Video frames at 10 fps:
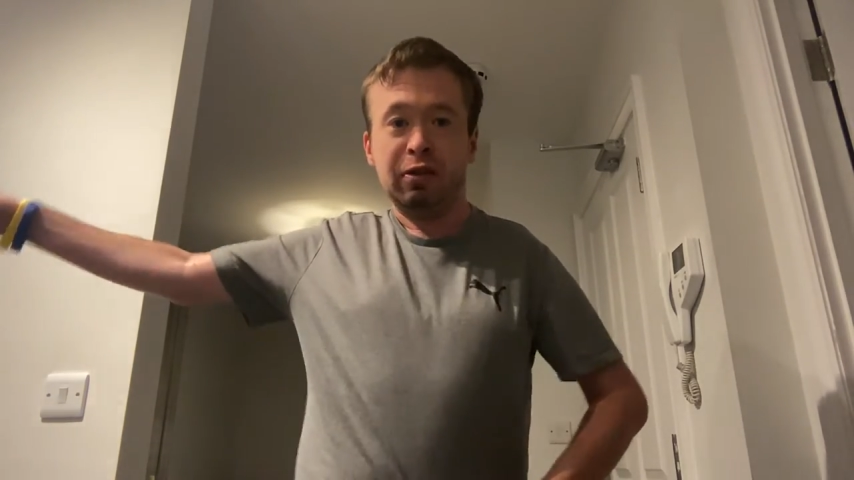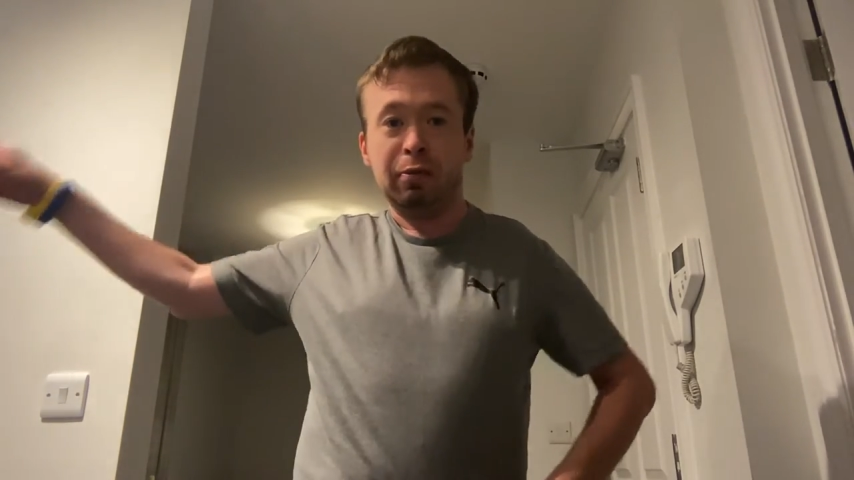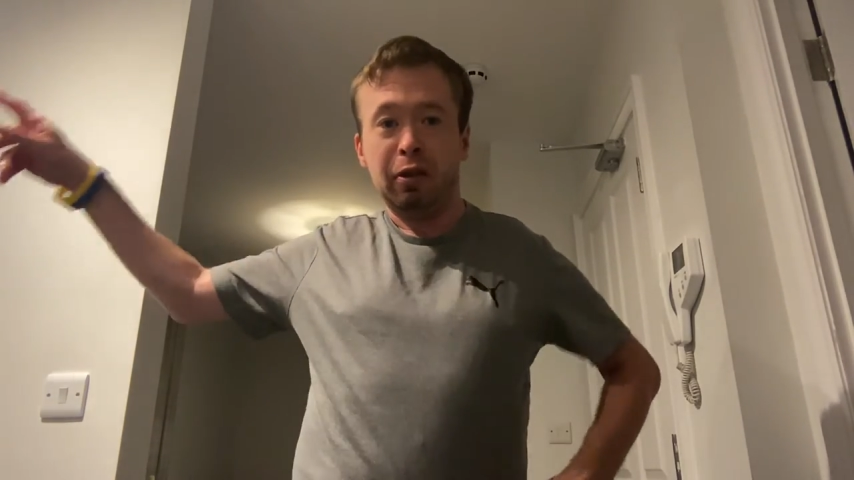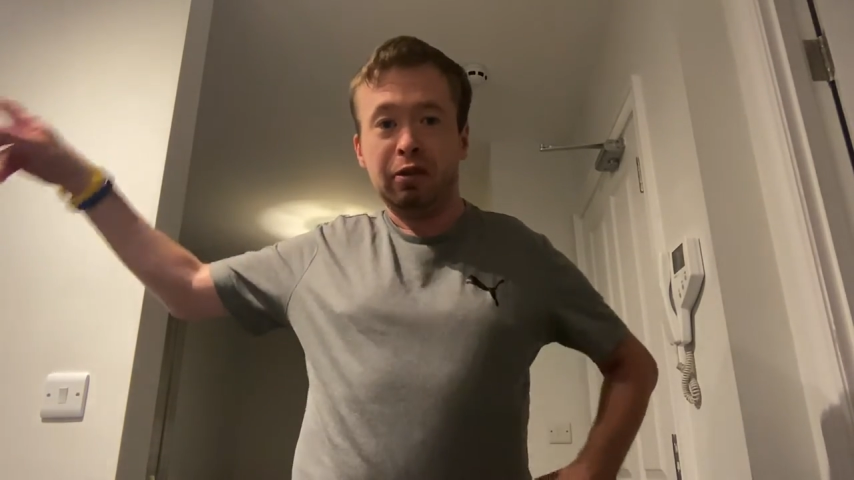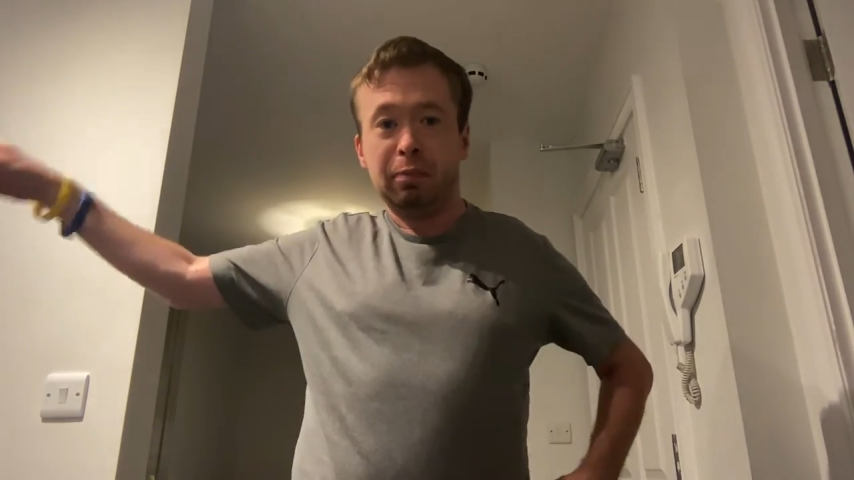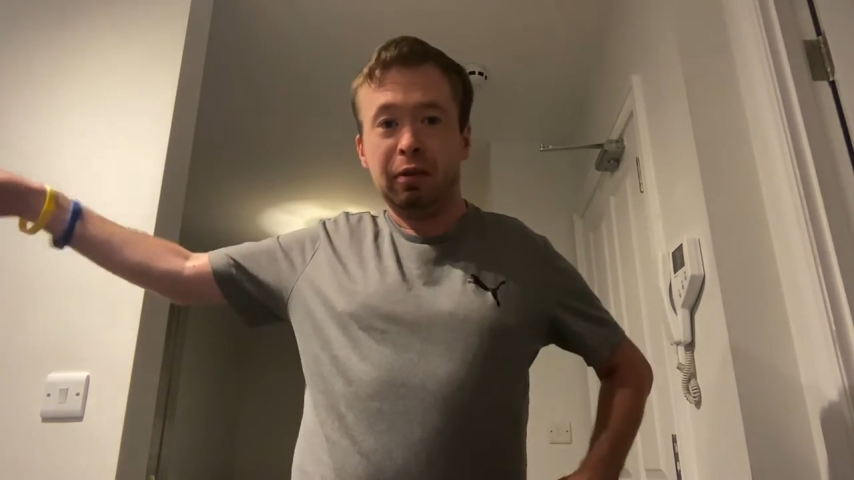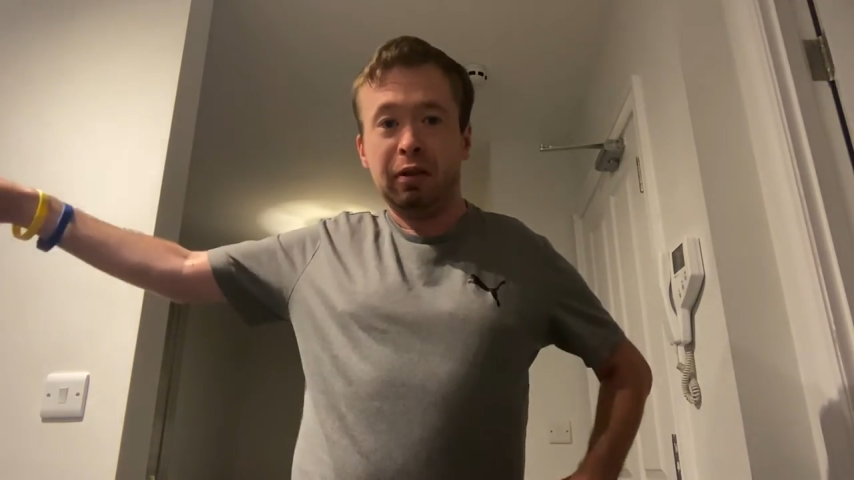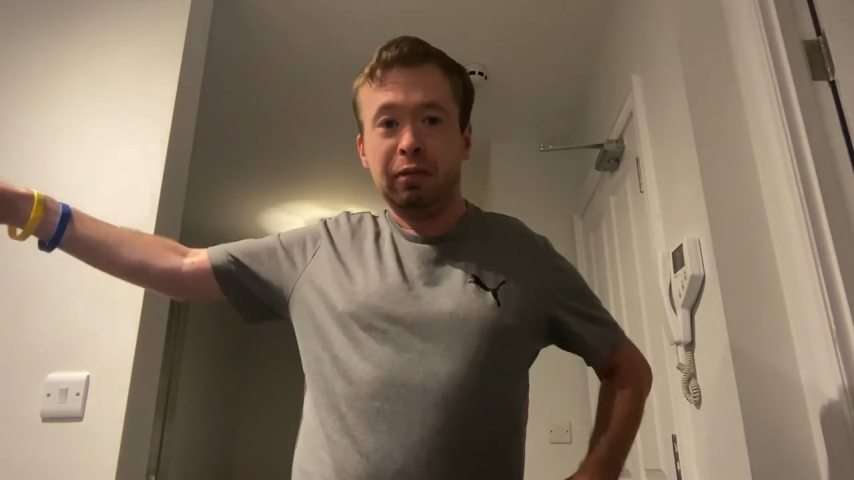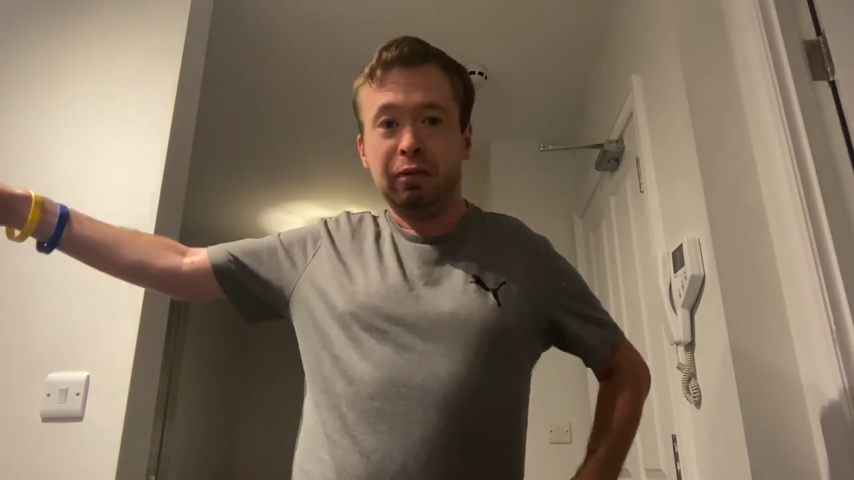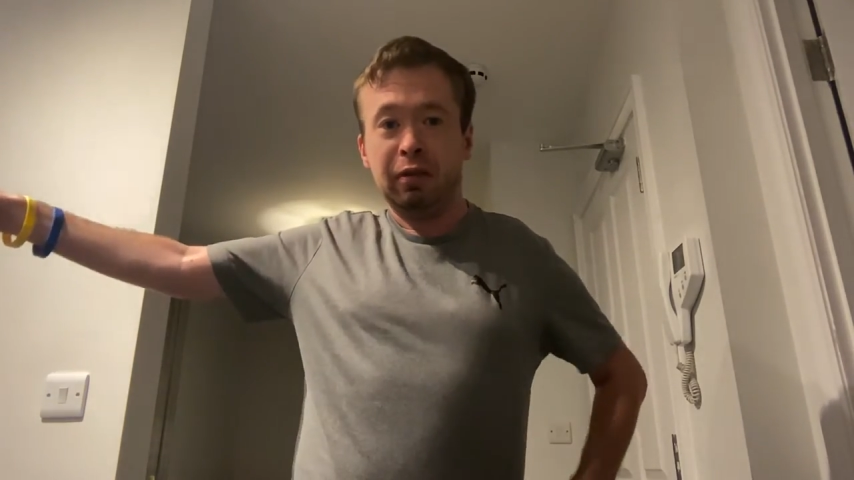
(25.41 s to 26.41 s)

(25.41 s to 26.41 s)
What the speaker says: are supposed to be